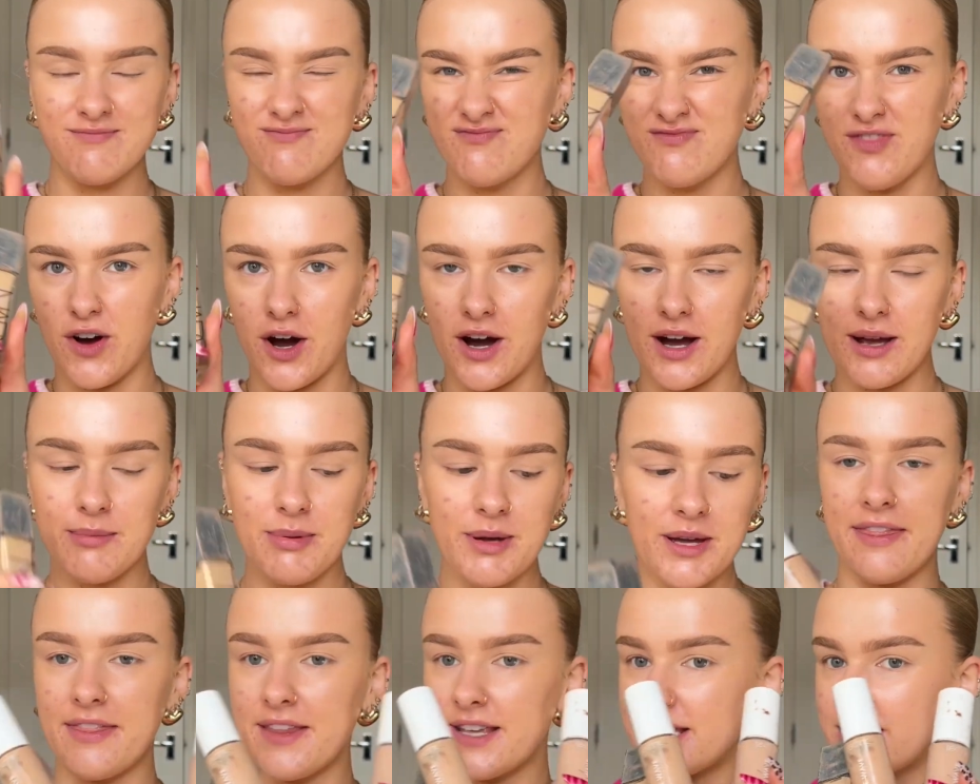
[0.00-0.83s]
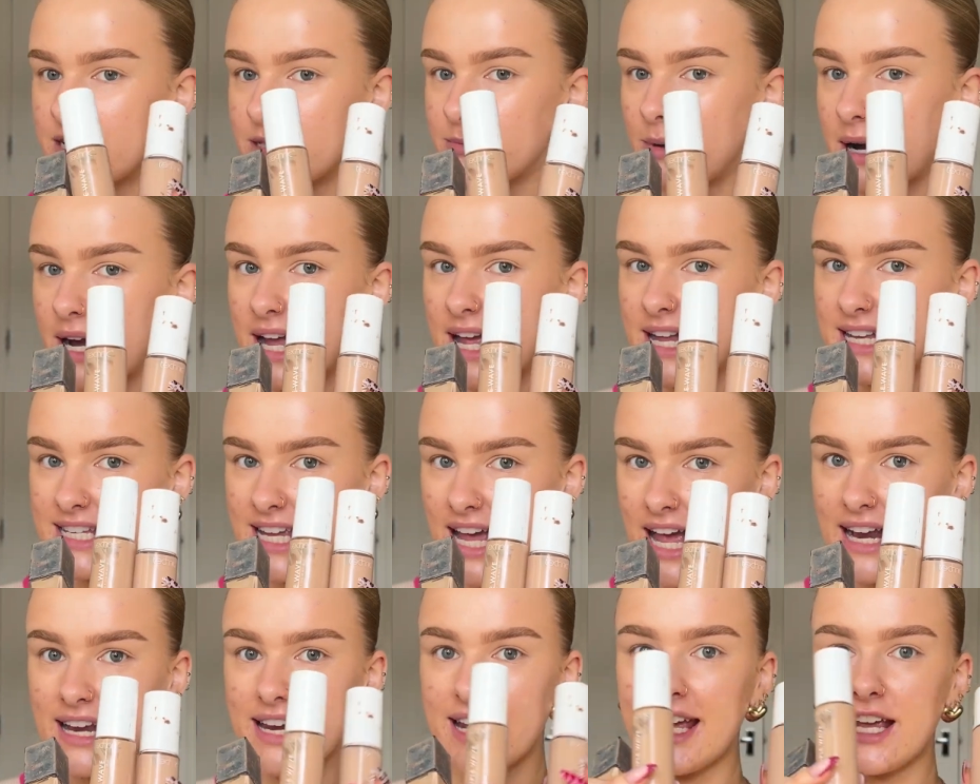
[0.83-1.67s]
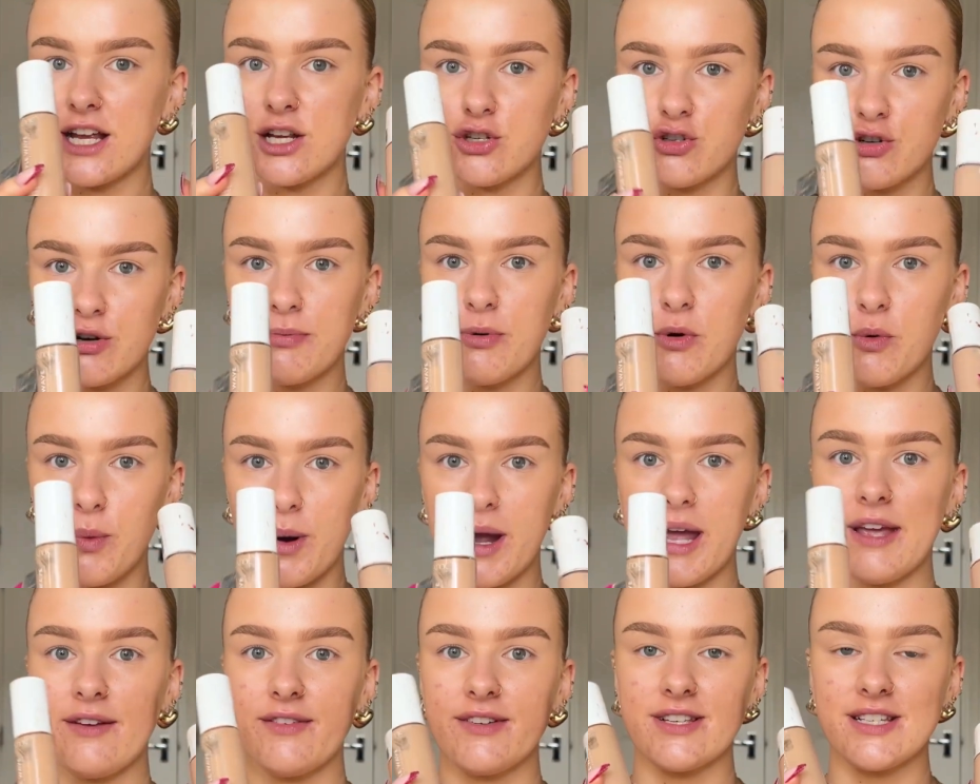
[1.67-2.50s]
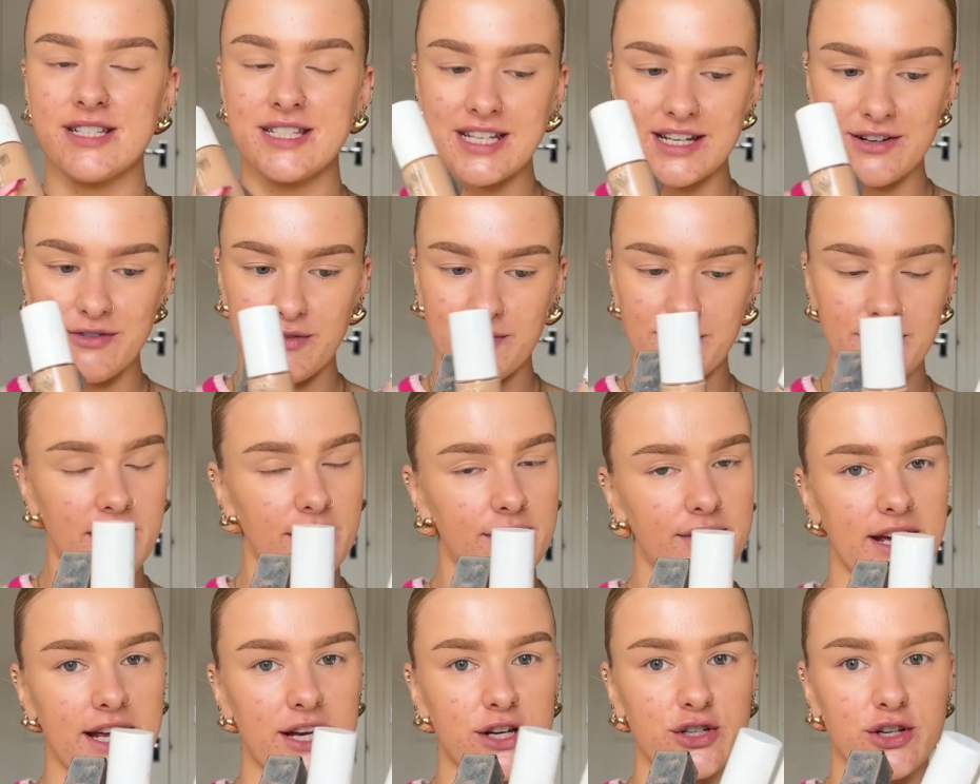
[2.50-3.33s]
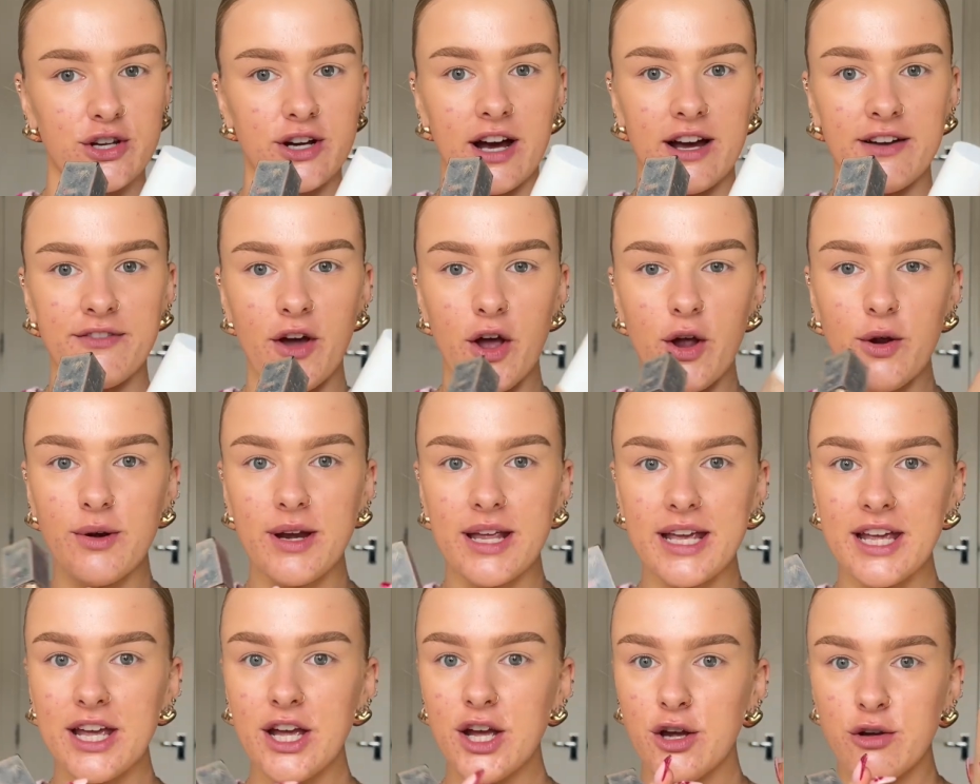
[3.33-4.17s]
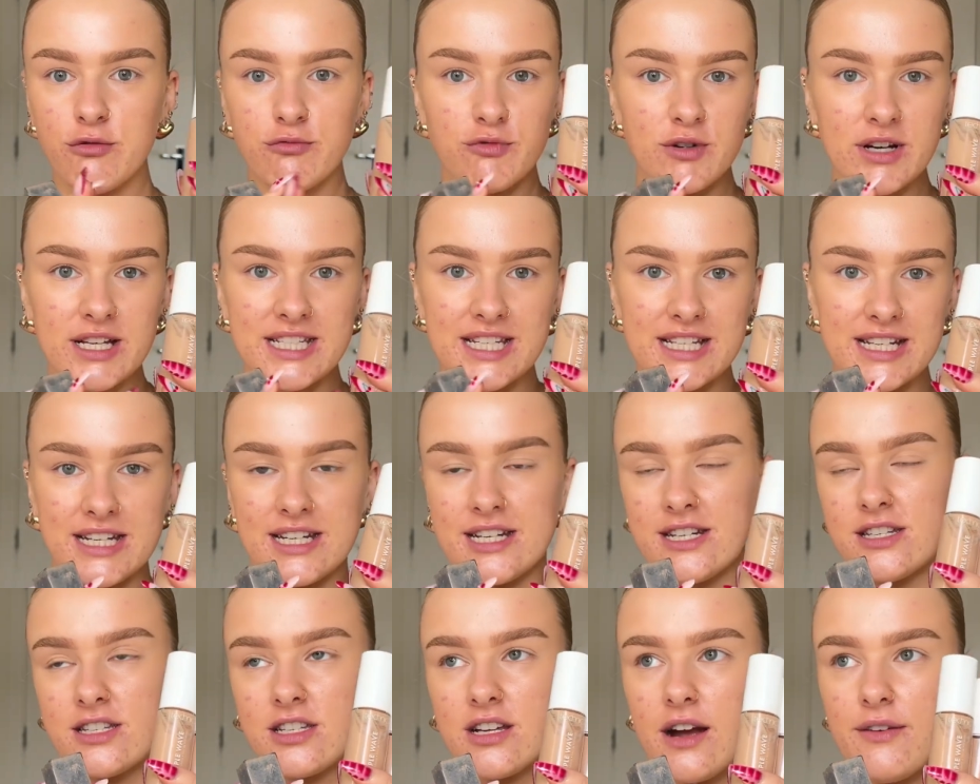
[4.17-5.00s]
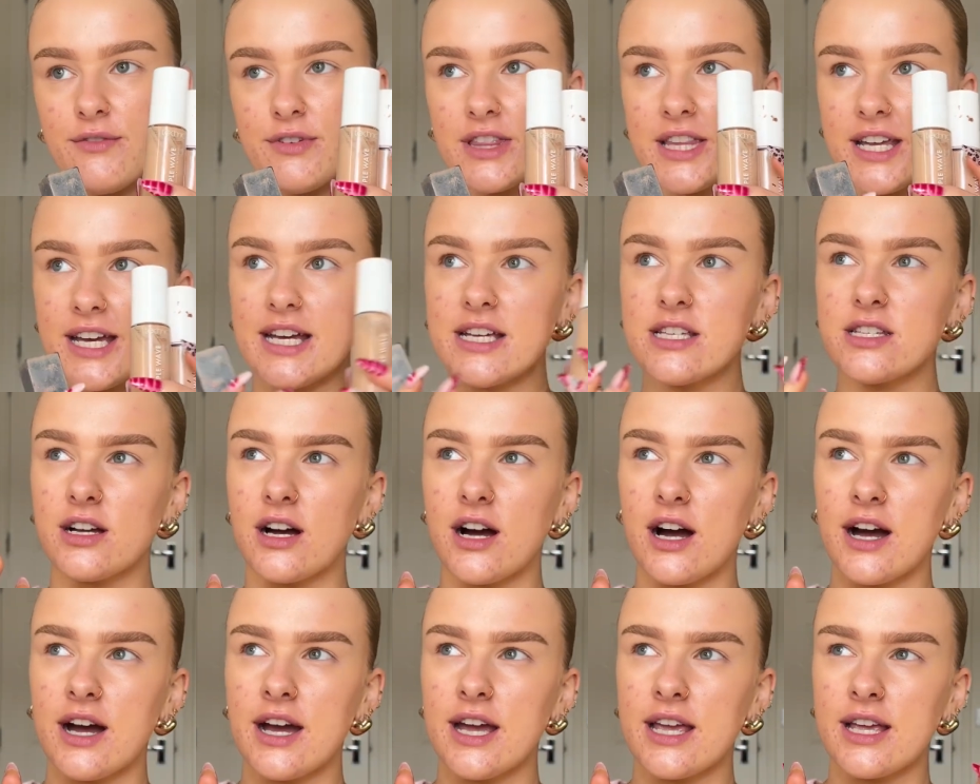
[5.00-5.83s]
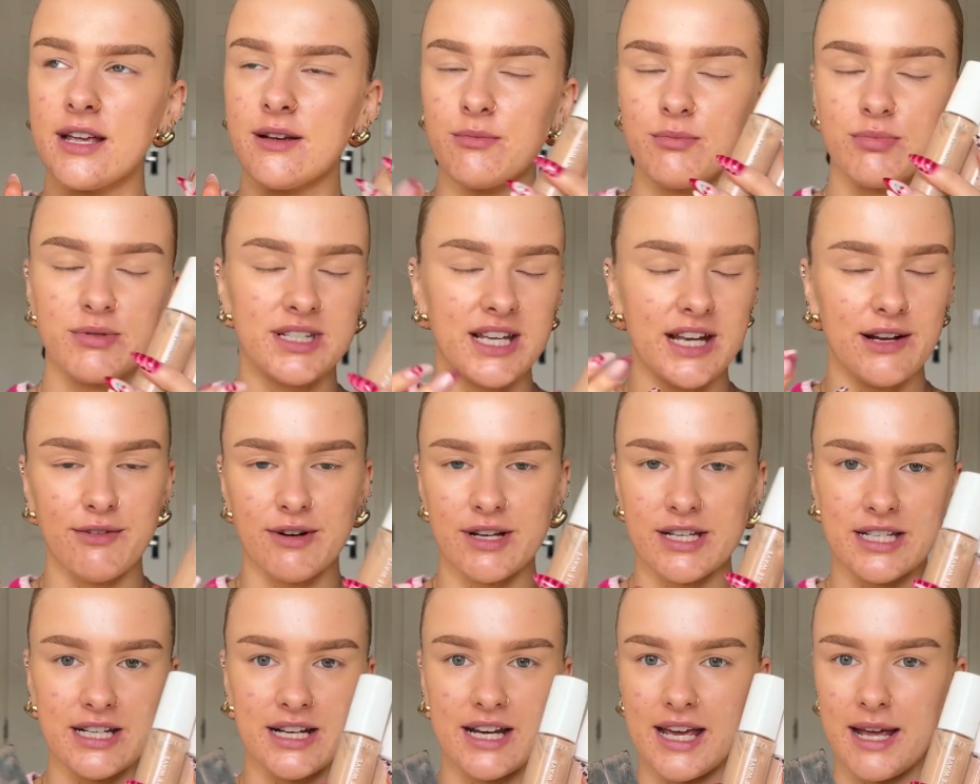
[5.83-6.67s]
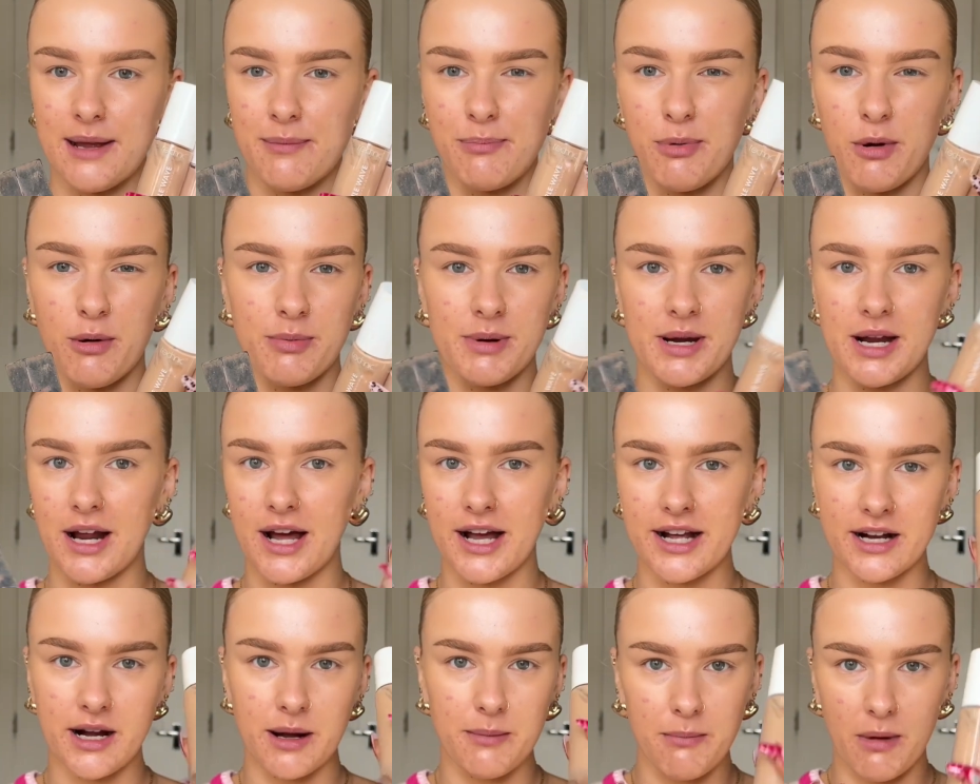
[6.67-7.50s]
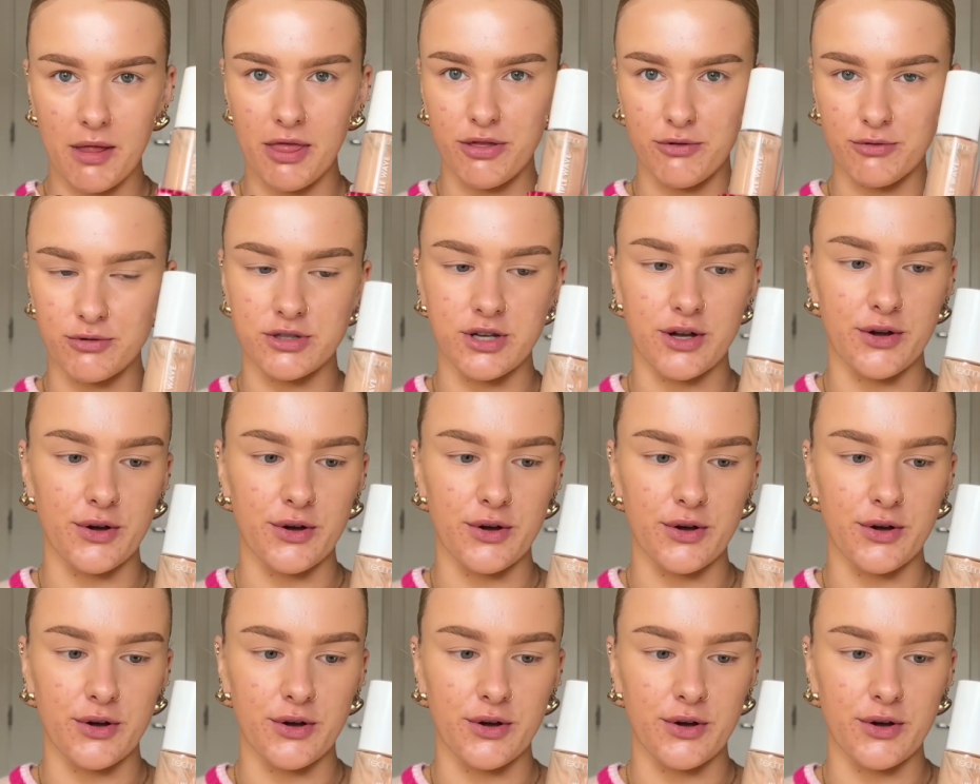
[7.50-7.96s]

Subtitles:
vibe. And this is my Technic Triple Wave Serum Foundation. I've only recently discovered this. I say recently, probably like a month or so